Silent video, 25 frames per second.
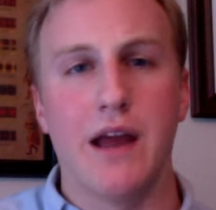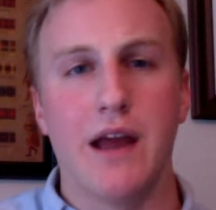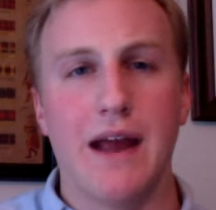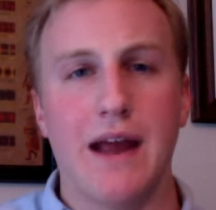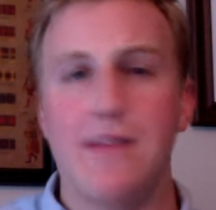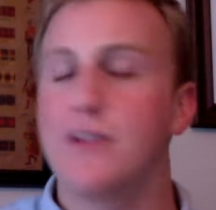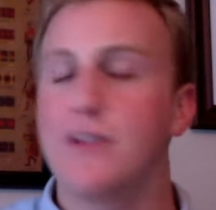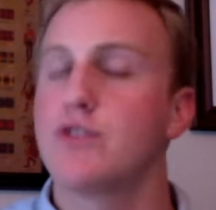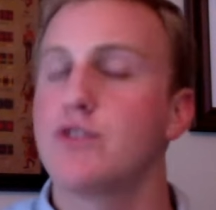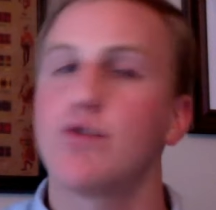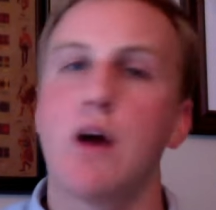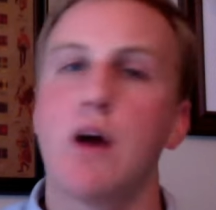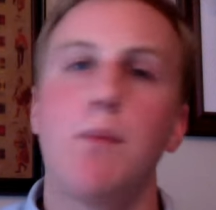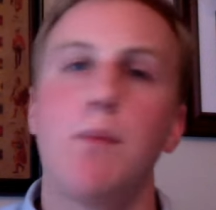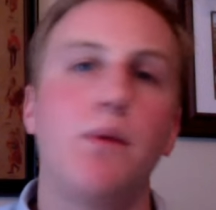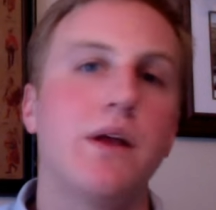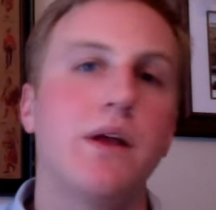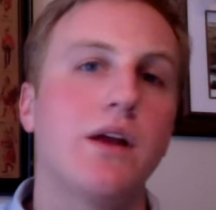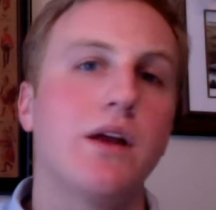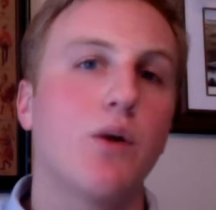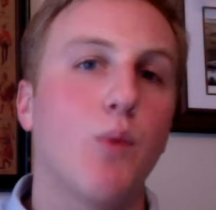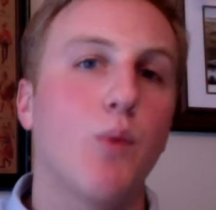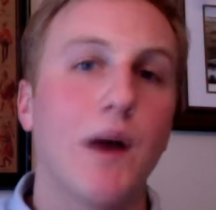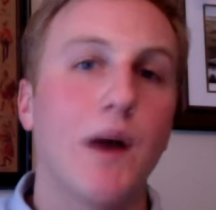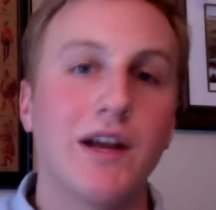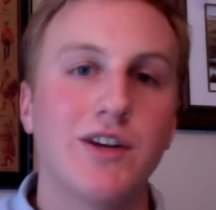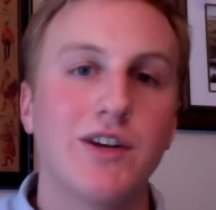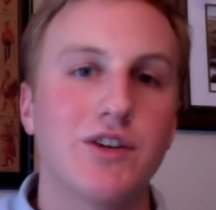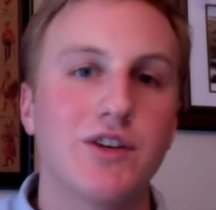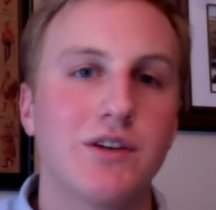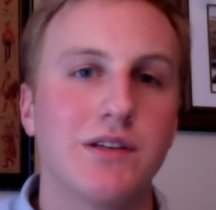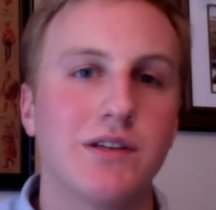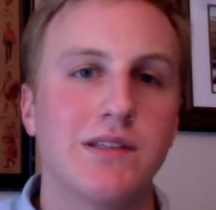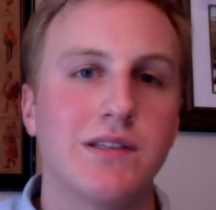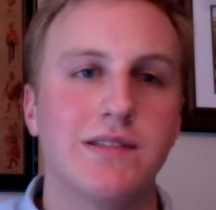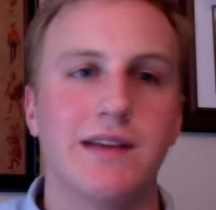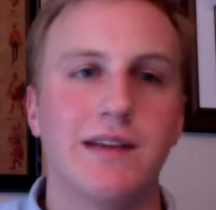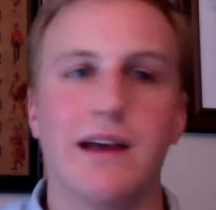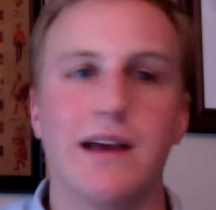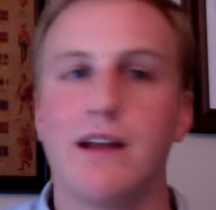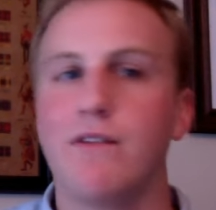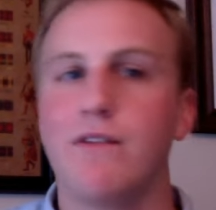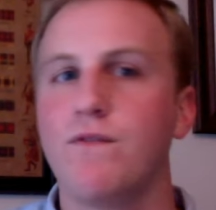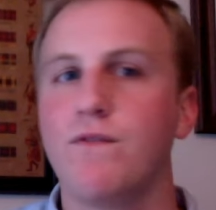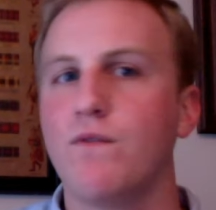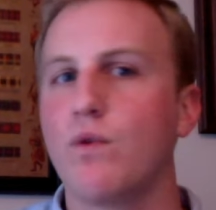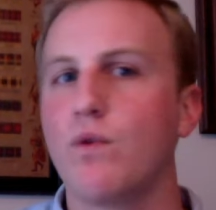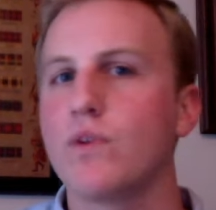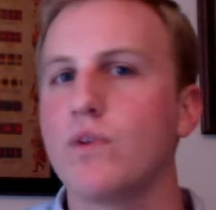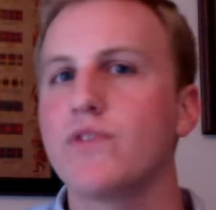and the troubling questions that had
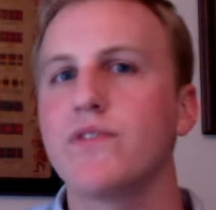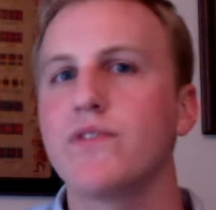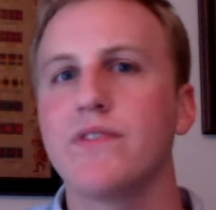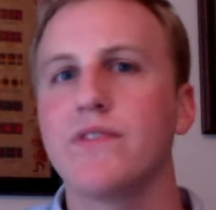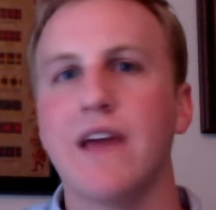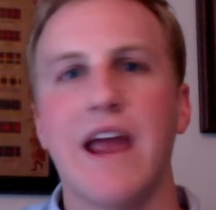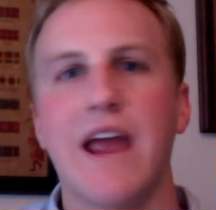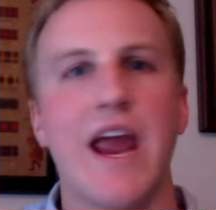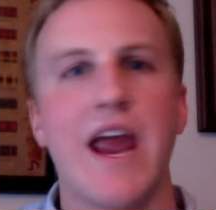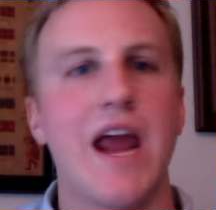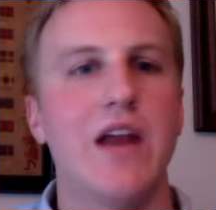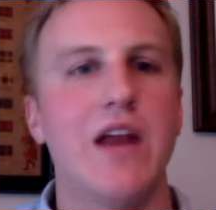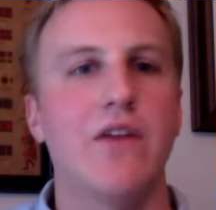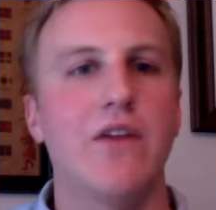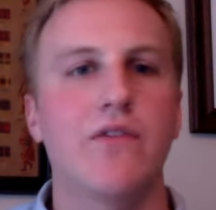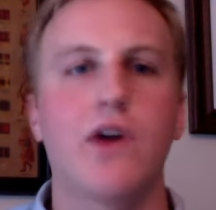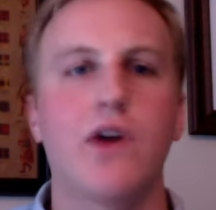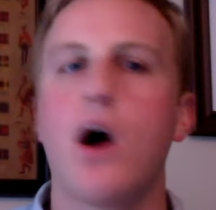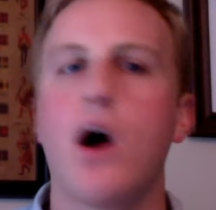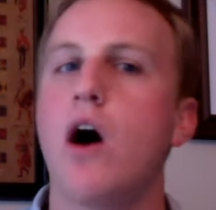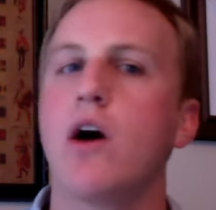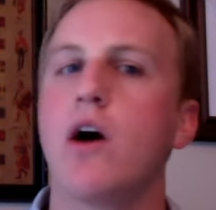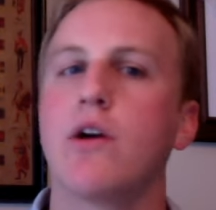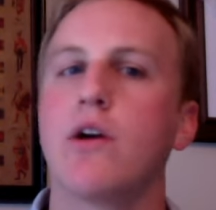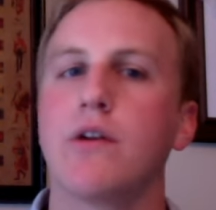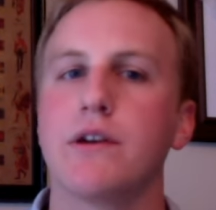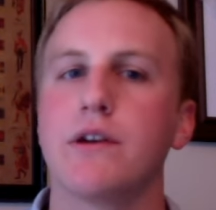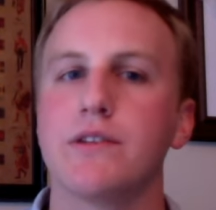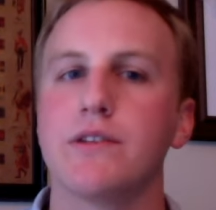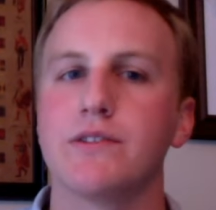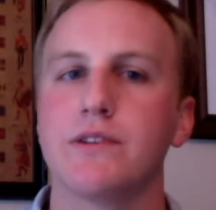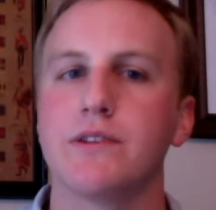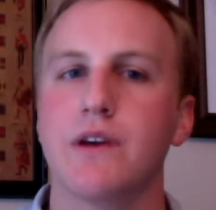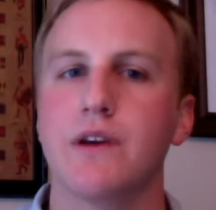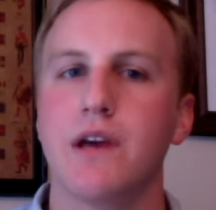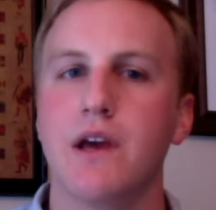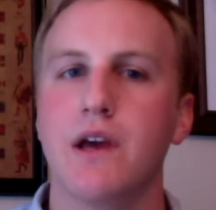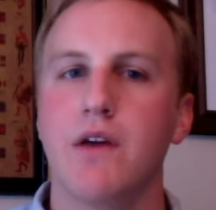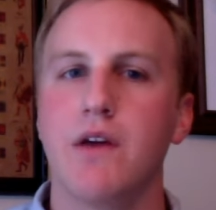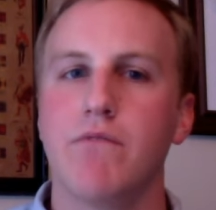forced the hand of Congress